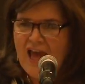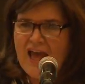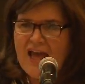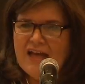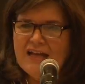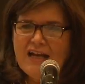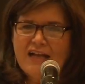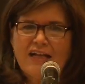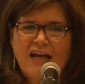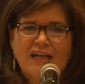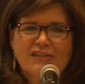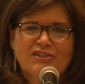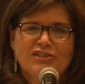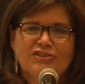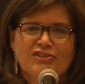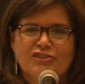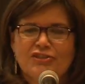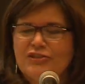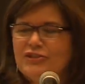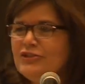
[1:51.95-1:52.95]
and I got to
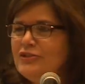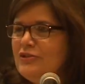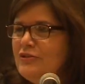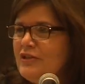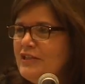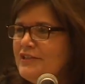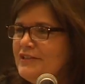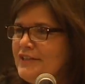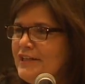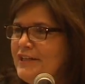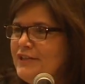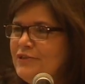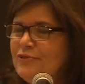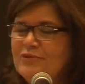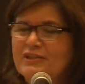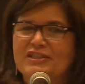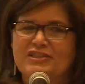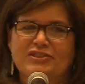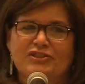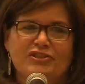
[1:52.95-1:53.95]
do legal
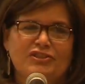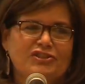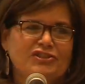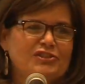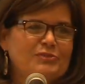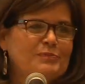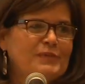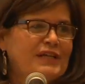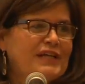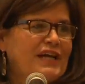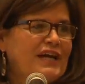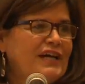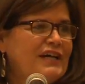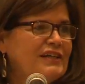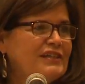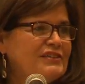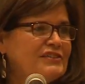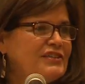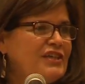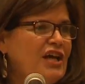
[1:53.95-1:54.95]
research
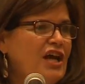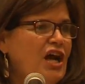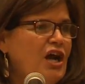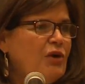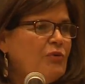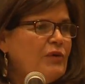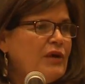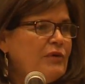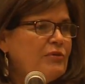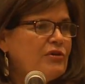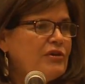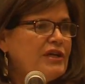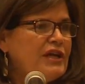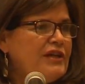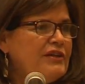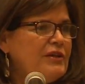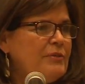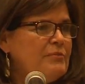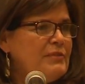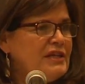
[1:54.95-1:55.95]
because we were
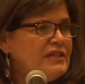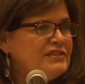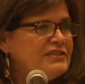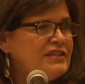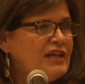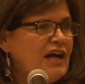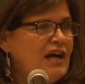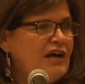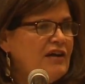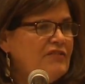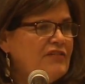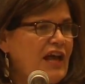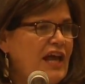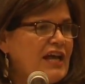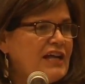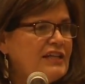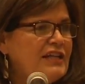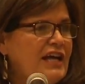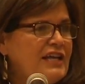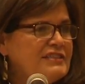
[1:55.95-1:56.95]
in the midst of
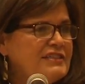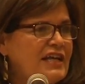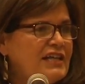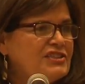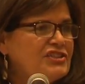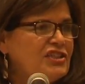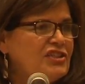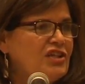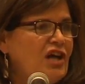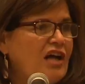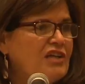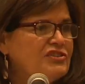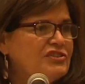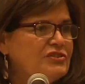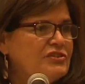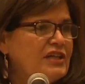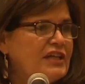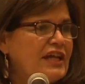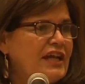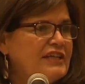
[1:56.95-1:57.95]
a class action
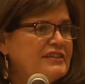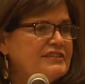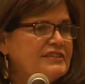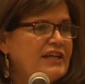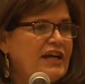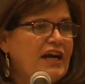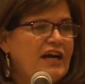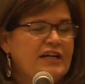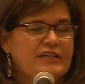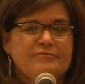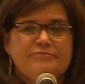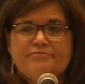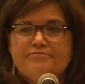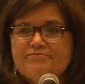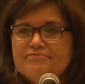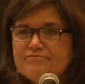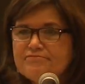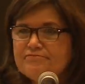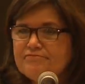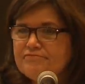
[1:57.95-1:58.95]
lawsuit against HUD,
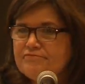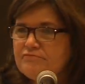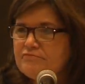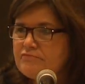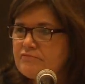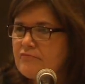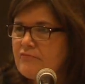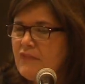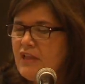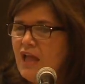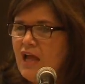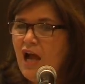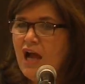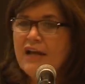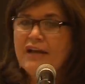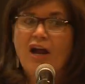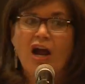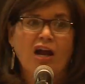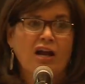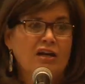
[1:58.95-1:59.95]

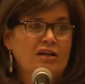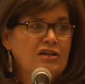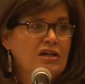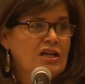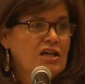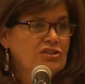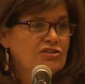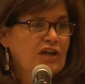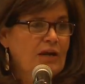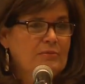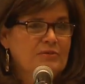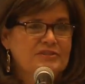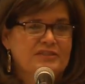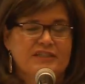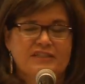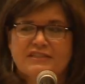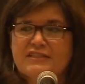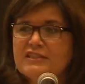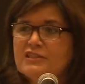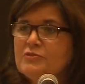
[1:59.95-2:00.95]
and our tribal
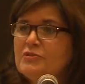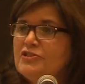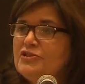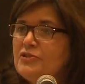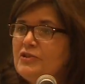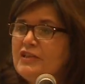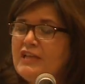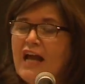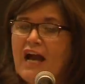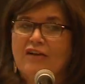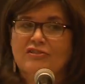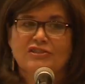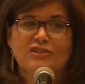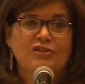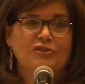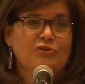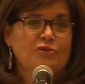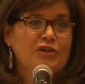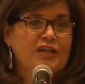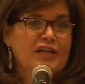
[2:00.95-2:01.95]
citizens were suing the housing
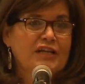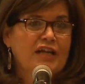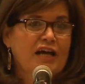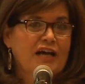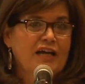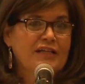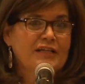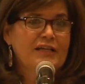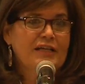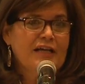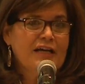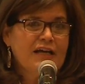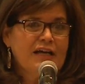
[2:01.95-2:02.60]
authority and HUD,